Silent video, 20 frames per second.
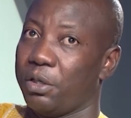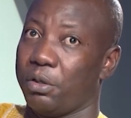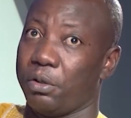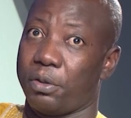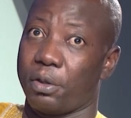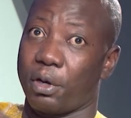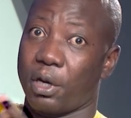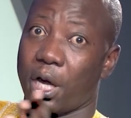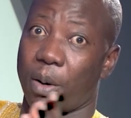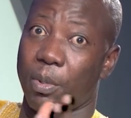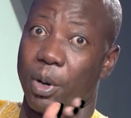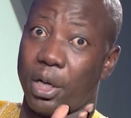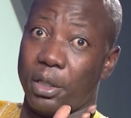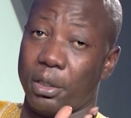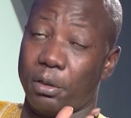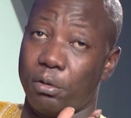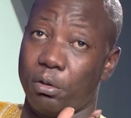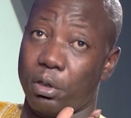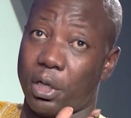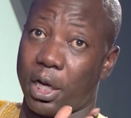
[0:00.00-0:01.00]
You
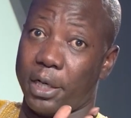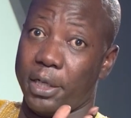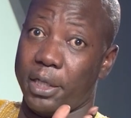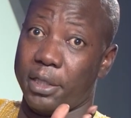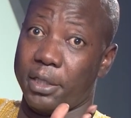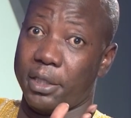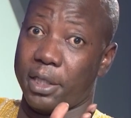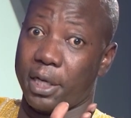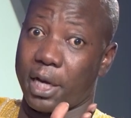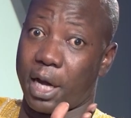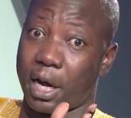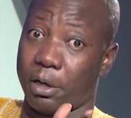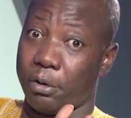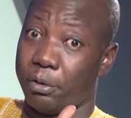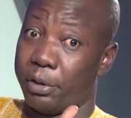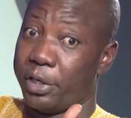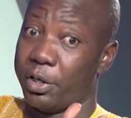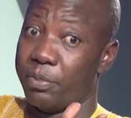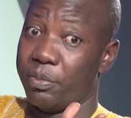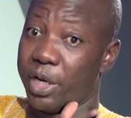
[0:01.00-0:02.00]
look at this, I
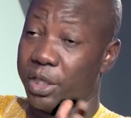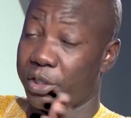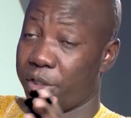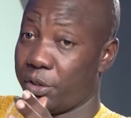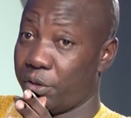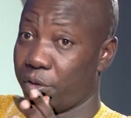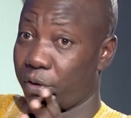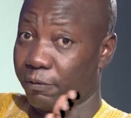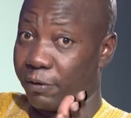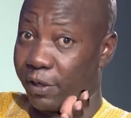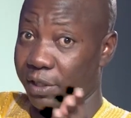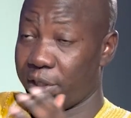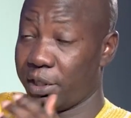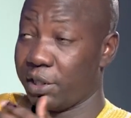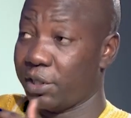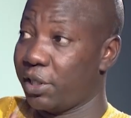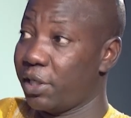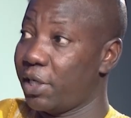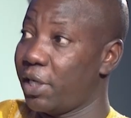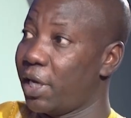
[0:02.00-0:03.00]
already mentioned your
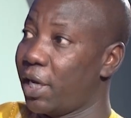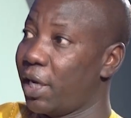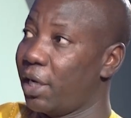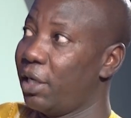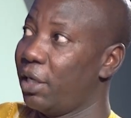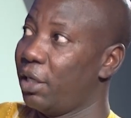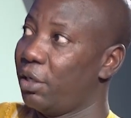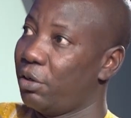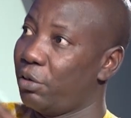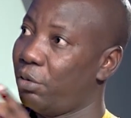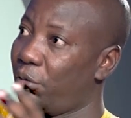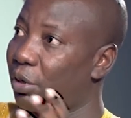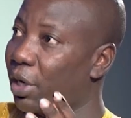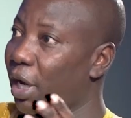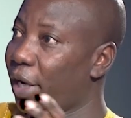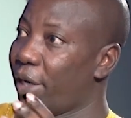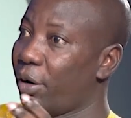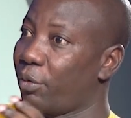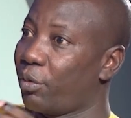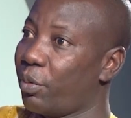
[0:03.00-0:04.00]
facility here, you look
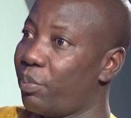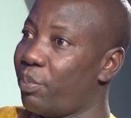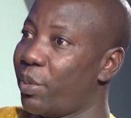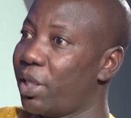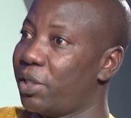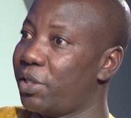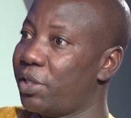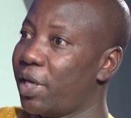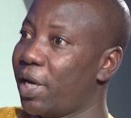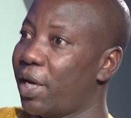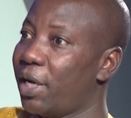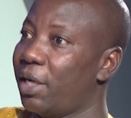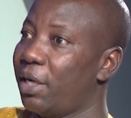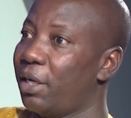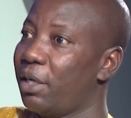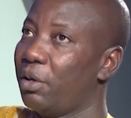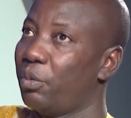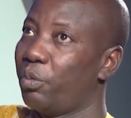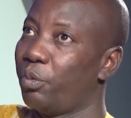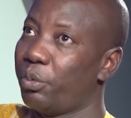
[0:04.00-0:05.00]
at the equipment here,
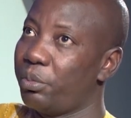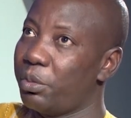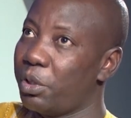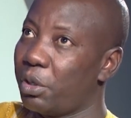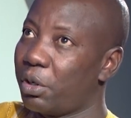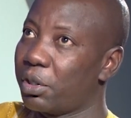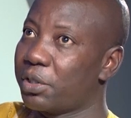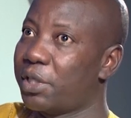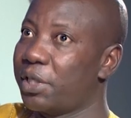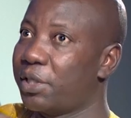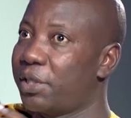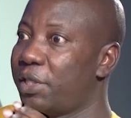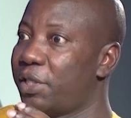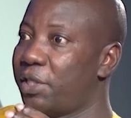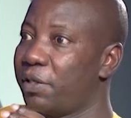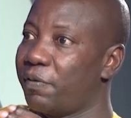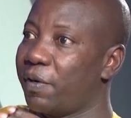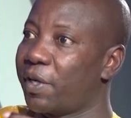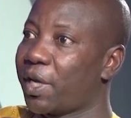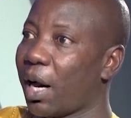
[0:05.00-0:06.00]

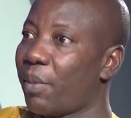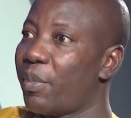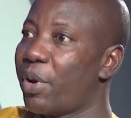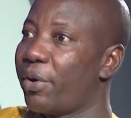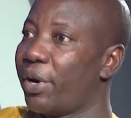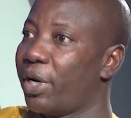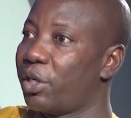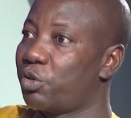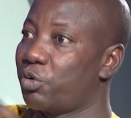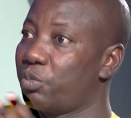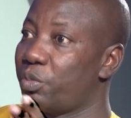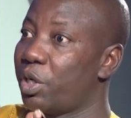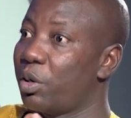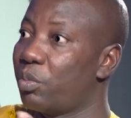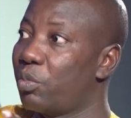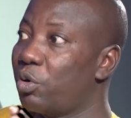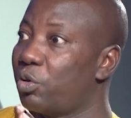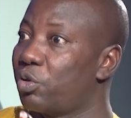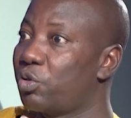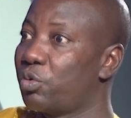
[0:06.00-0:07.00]
CCTV cameras to be
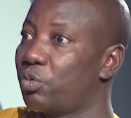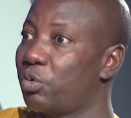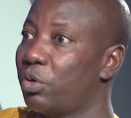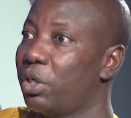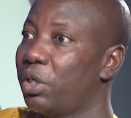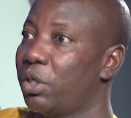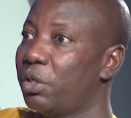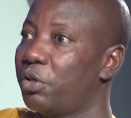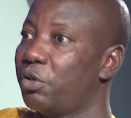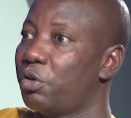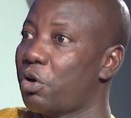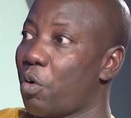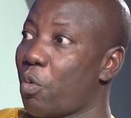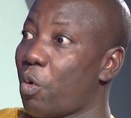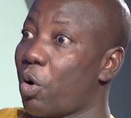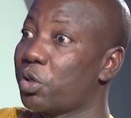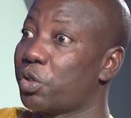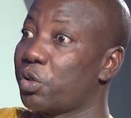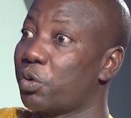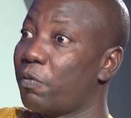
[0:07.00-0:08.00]
able to,
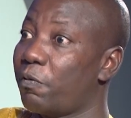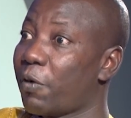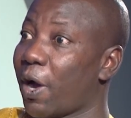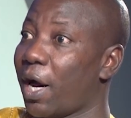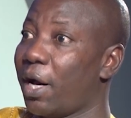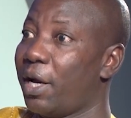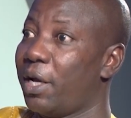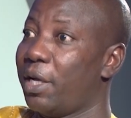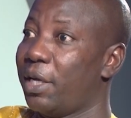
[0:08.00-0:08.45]
watch over